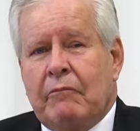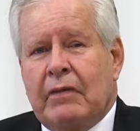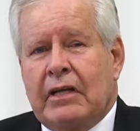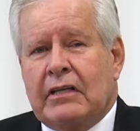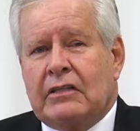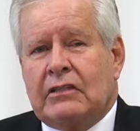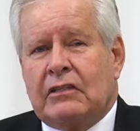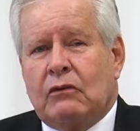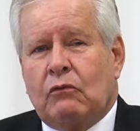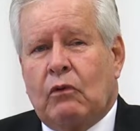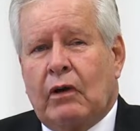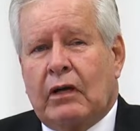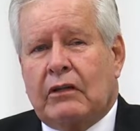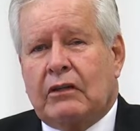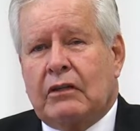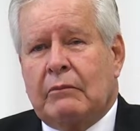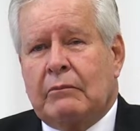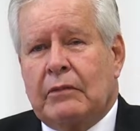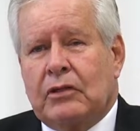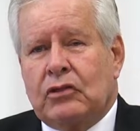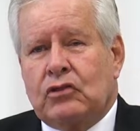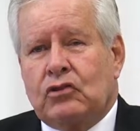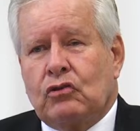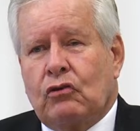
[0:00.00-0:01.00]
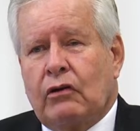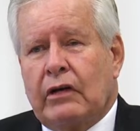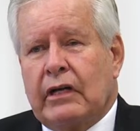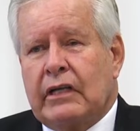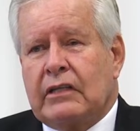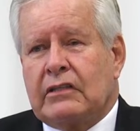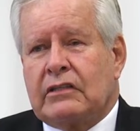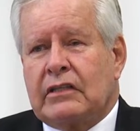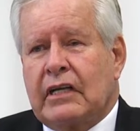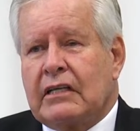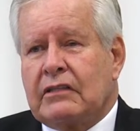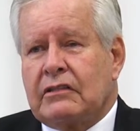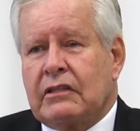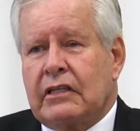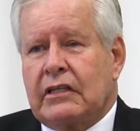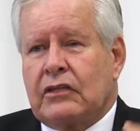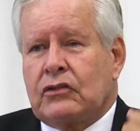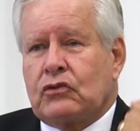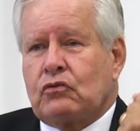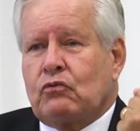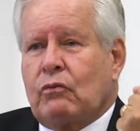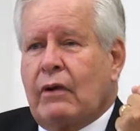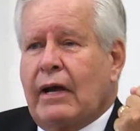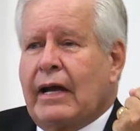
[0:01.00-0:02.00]
means that what the majority says
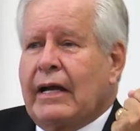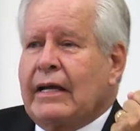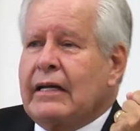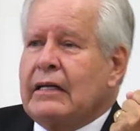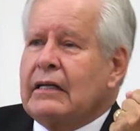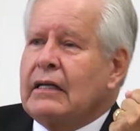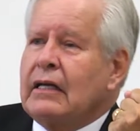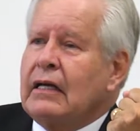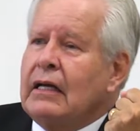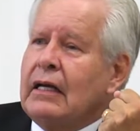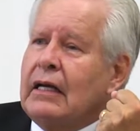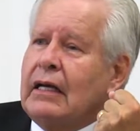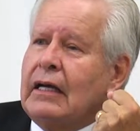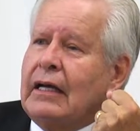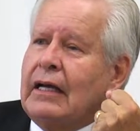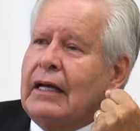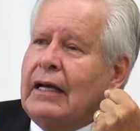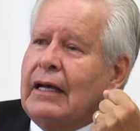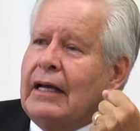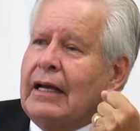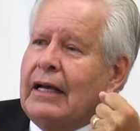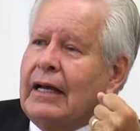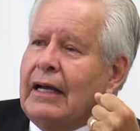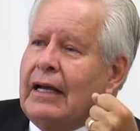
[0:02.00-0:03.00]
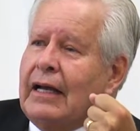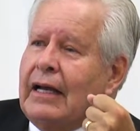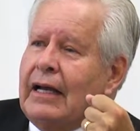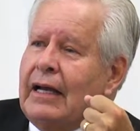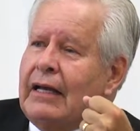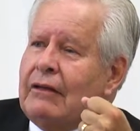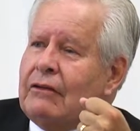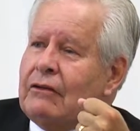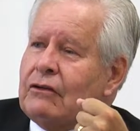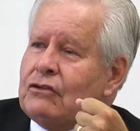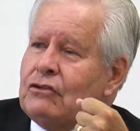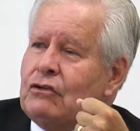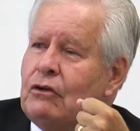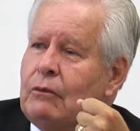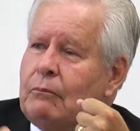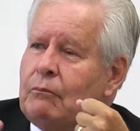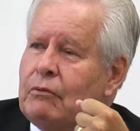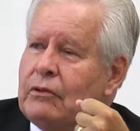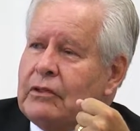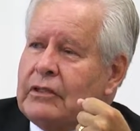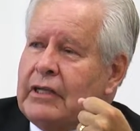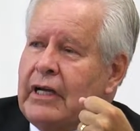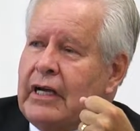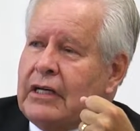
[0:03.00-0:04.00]
is right, and there's no
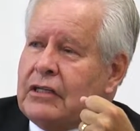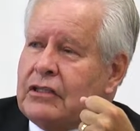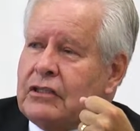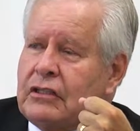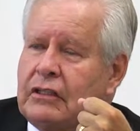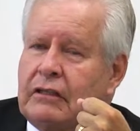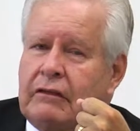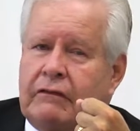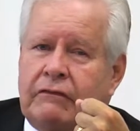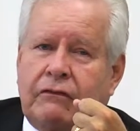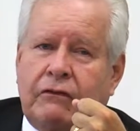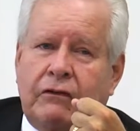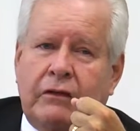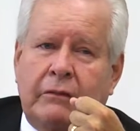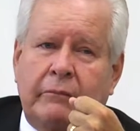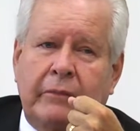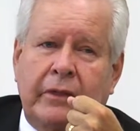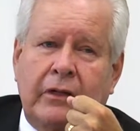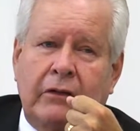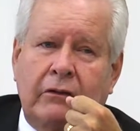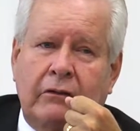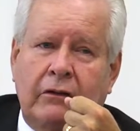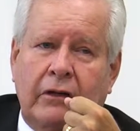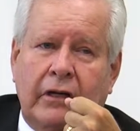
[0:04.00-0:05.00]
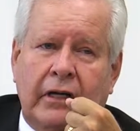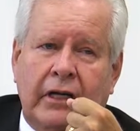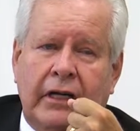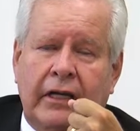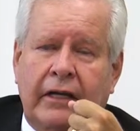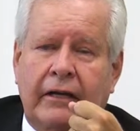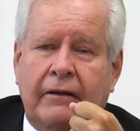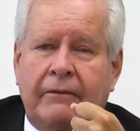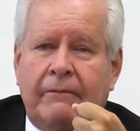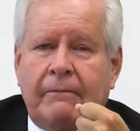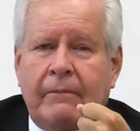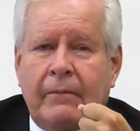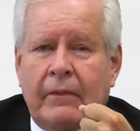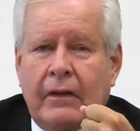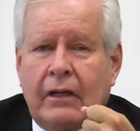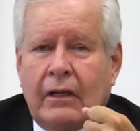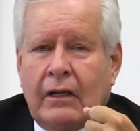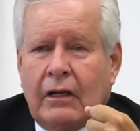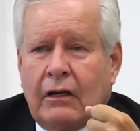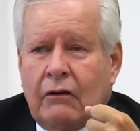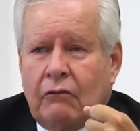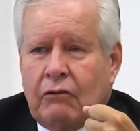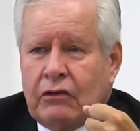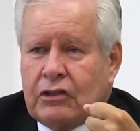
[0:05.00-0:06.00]
protection for the minority,
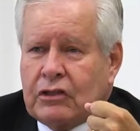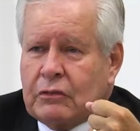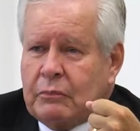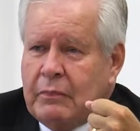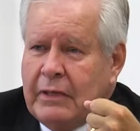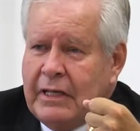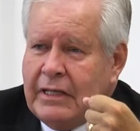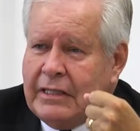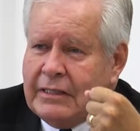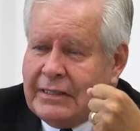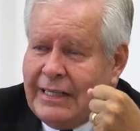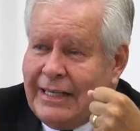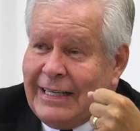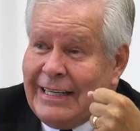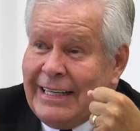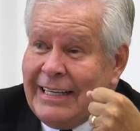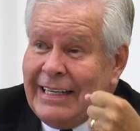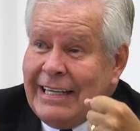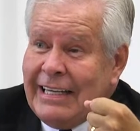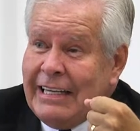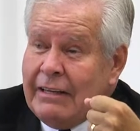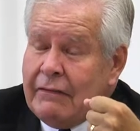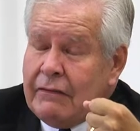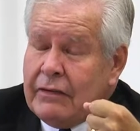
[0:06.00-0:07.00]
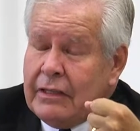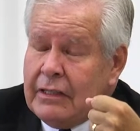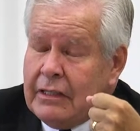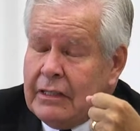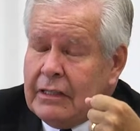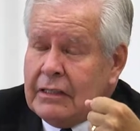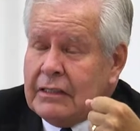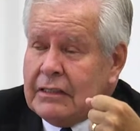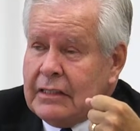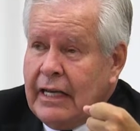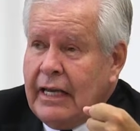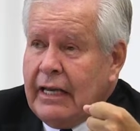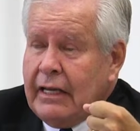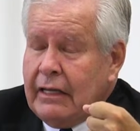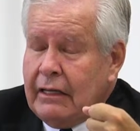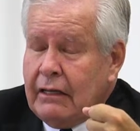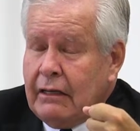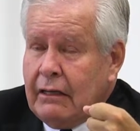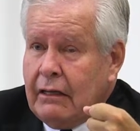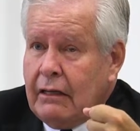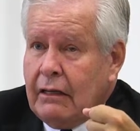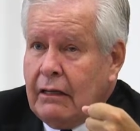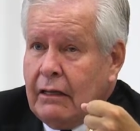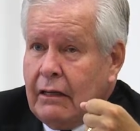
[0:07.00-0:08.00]
which means they can even take
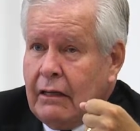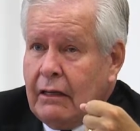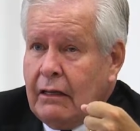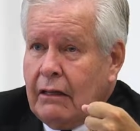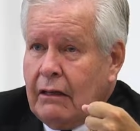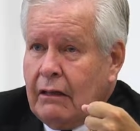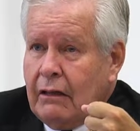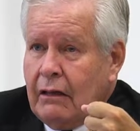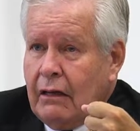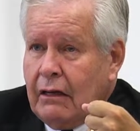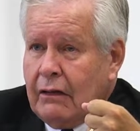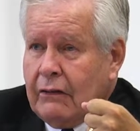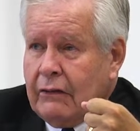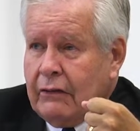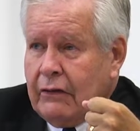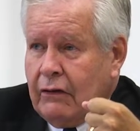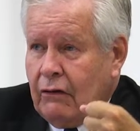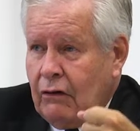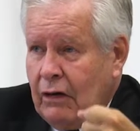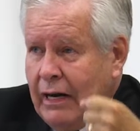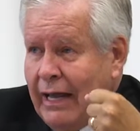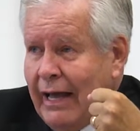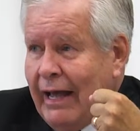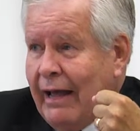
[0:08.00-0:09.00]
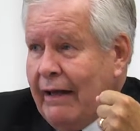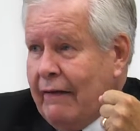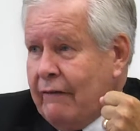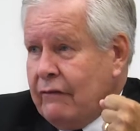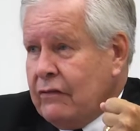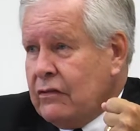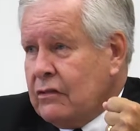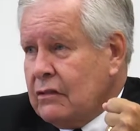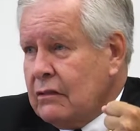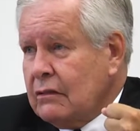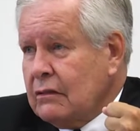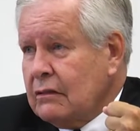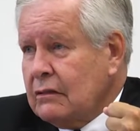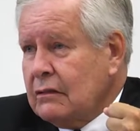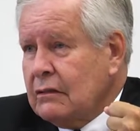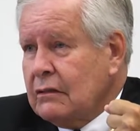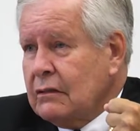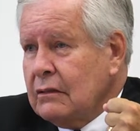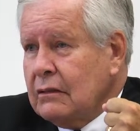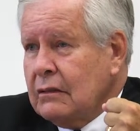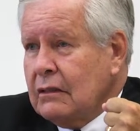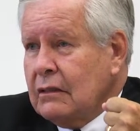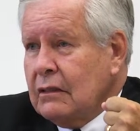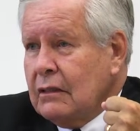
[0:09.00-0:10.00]
their lives.
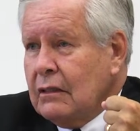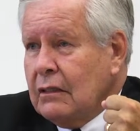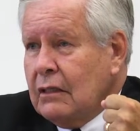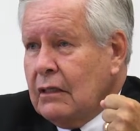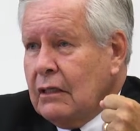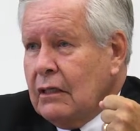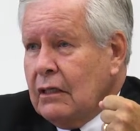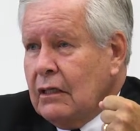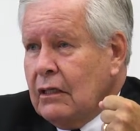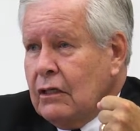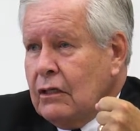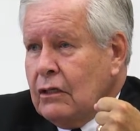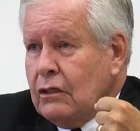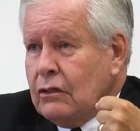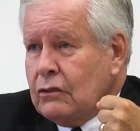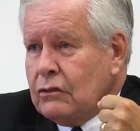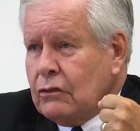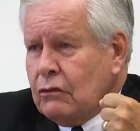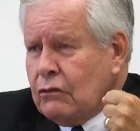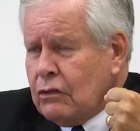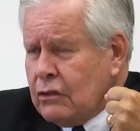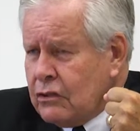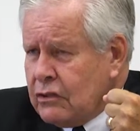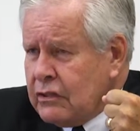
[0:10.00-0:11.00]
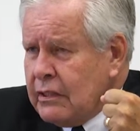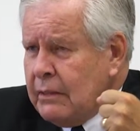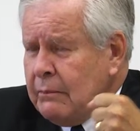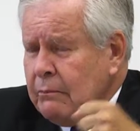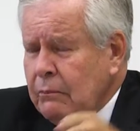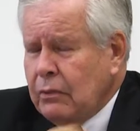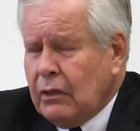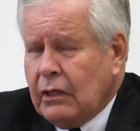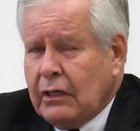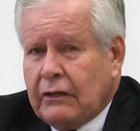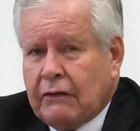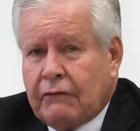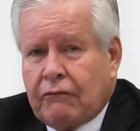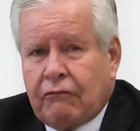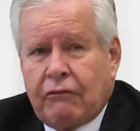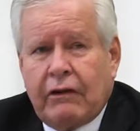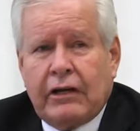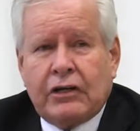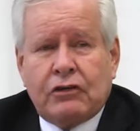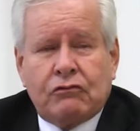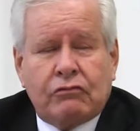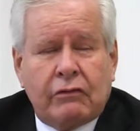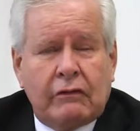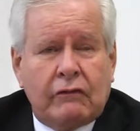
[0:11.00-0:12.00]
So the symbol of the
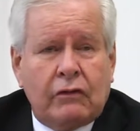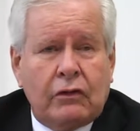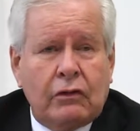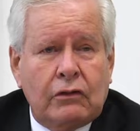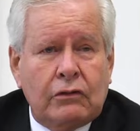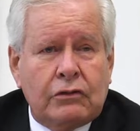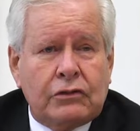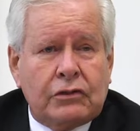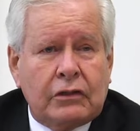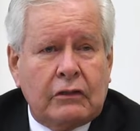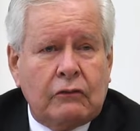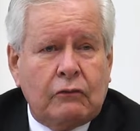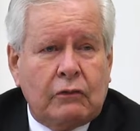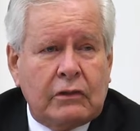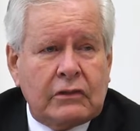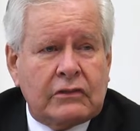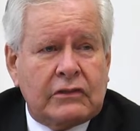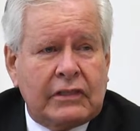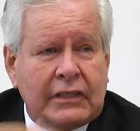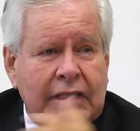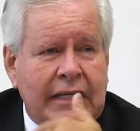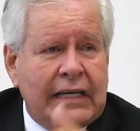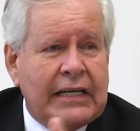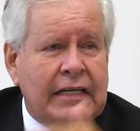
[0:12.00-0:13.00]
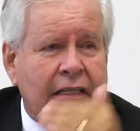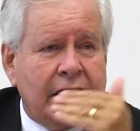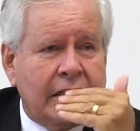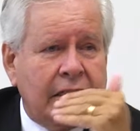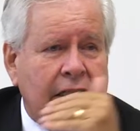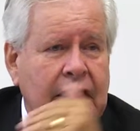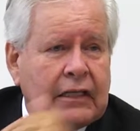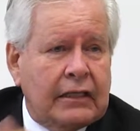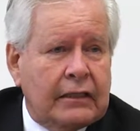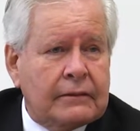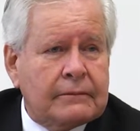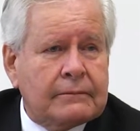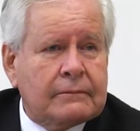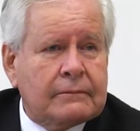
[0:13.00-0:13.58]
French Revolution was the guillotine.